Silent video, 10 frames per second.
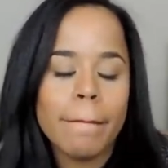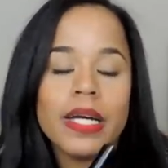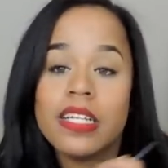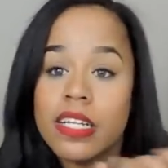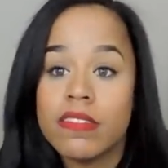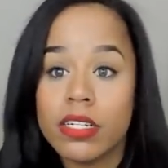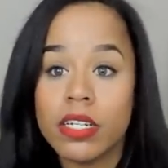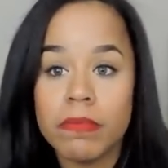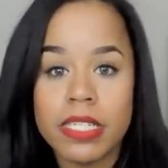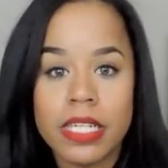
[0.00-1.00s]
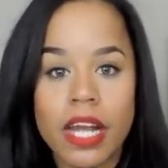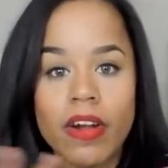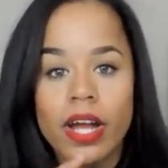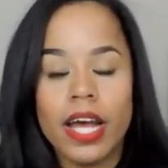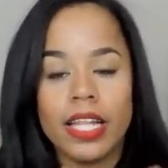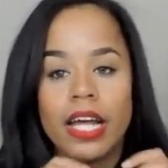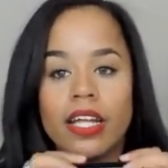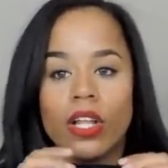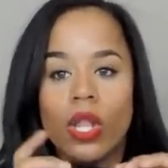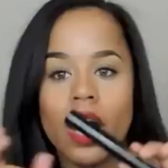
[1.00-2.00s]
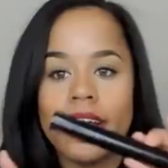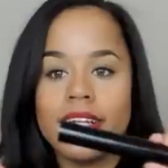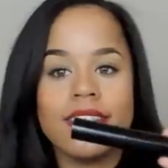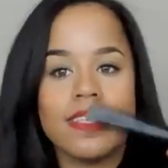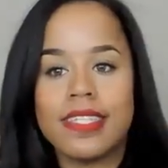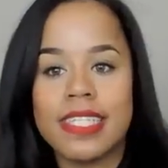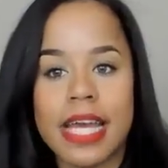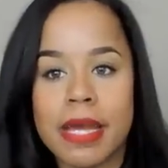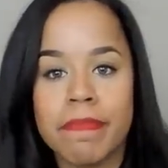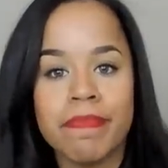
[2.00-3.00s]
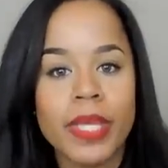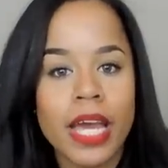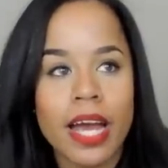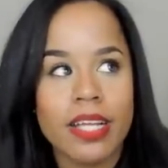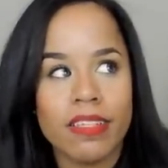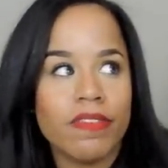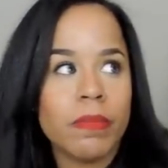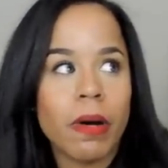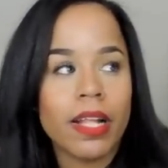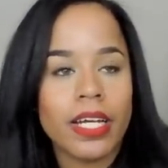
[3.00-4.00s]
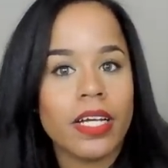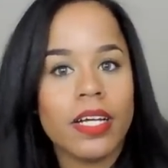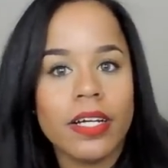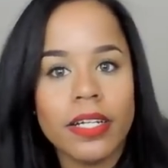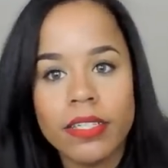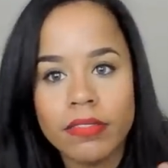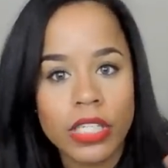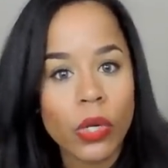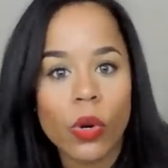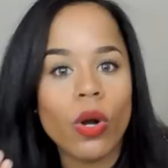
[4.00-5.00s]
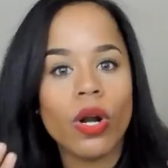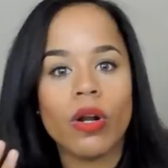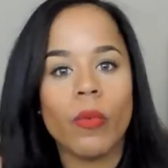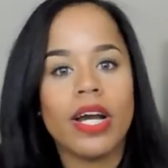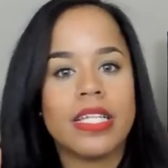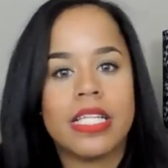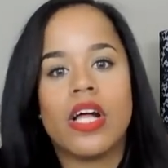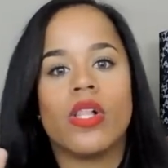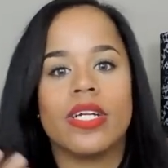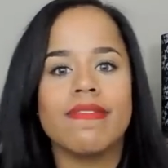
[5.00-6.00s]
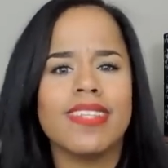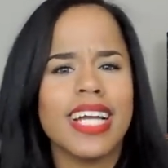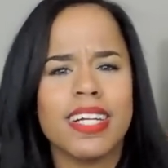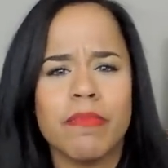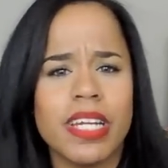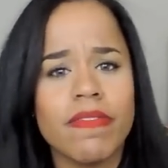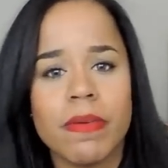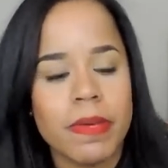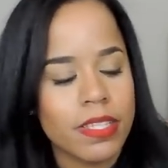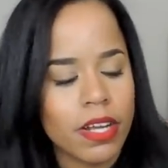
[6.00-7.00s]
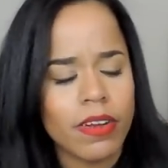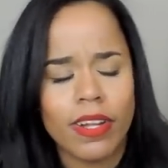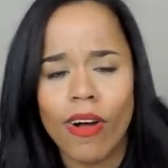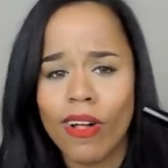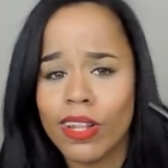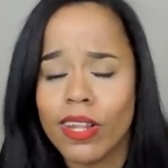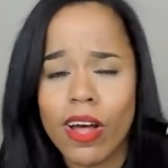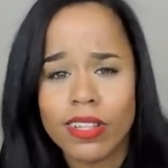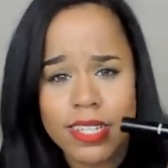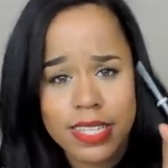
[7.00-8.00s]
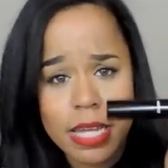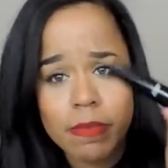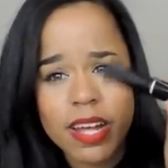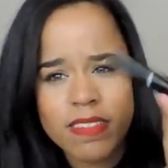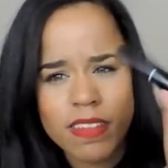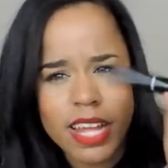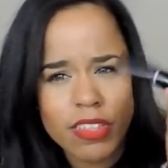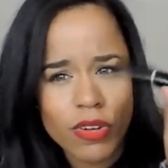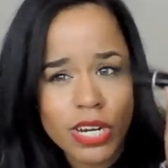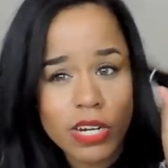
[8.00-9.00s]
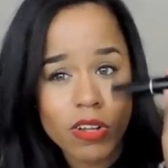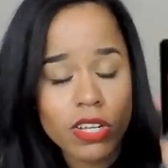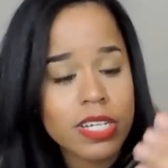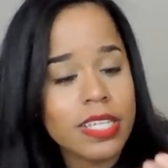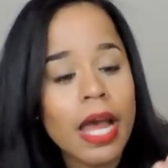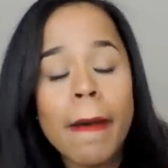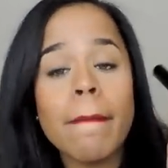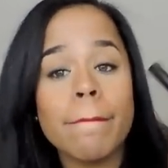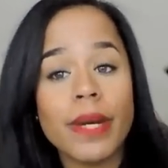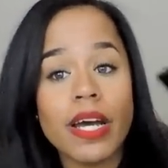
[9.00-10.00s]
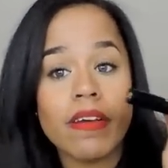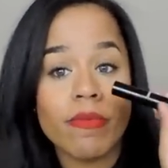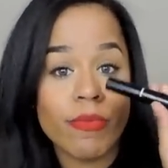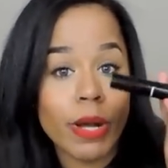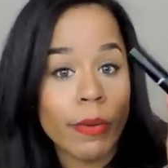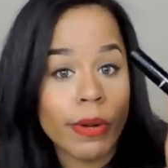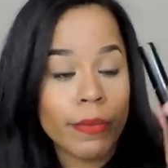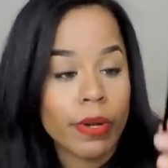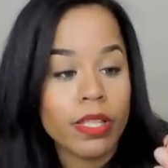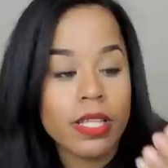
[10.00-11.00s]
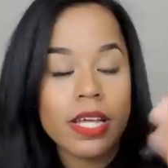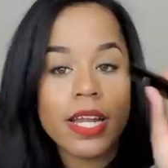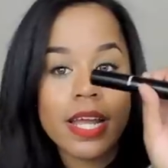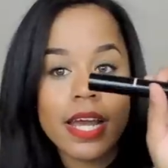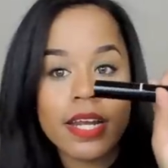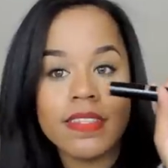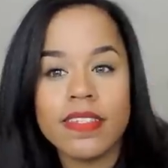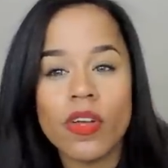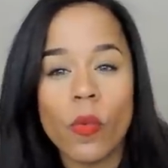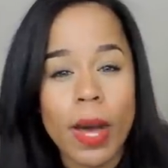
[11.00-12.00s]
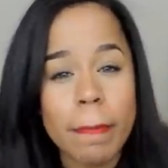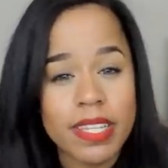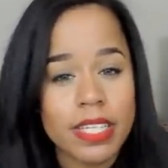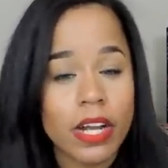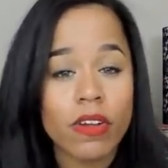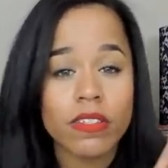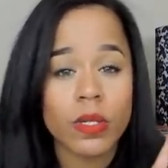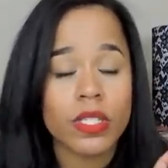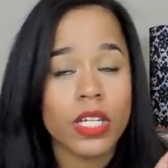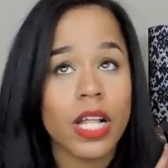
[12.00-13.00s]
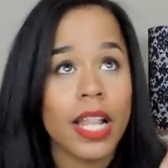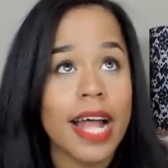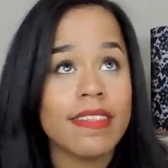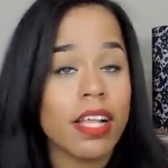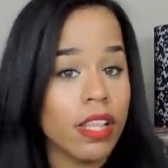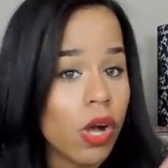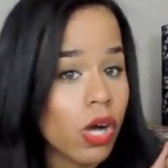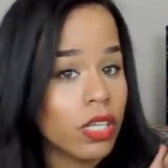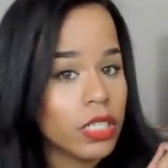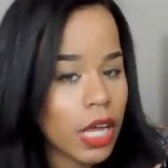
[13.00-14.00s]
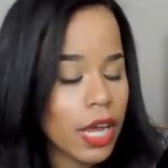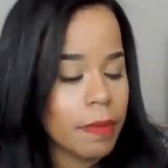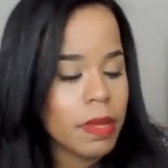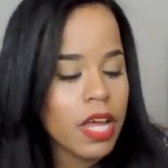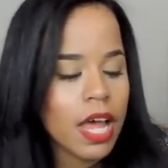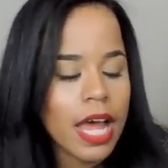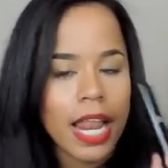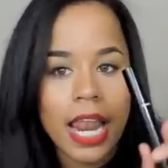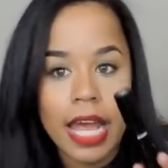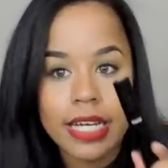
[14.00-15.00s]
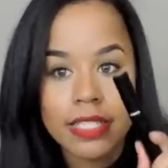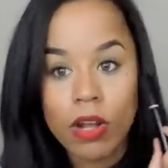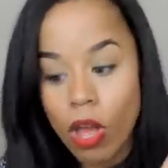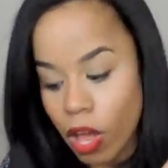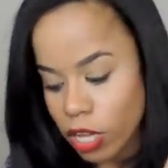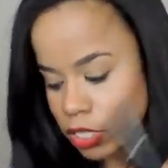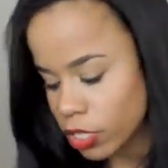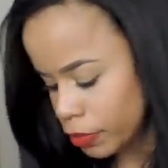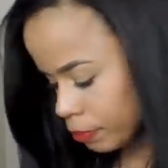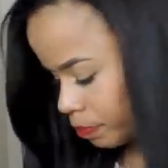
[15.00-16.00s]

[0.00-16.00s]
But it's a good mascara. I like it a lot. And it's the same as if you bought like a Dior or YSL or even like a Benefit mascara. They're all along the same lines. They're like $30. But well, well worth it. And this is a wet mascara so it's going to last a long time. I like it a lot.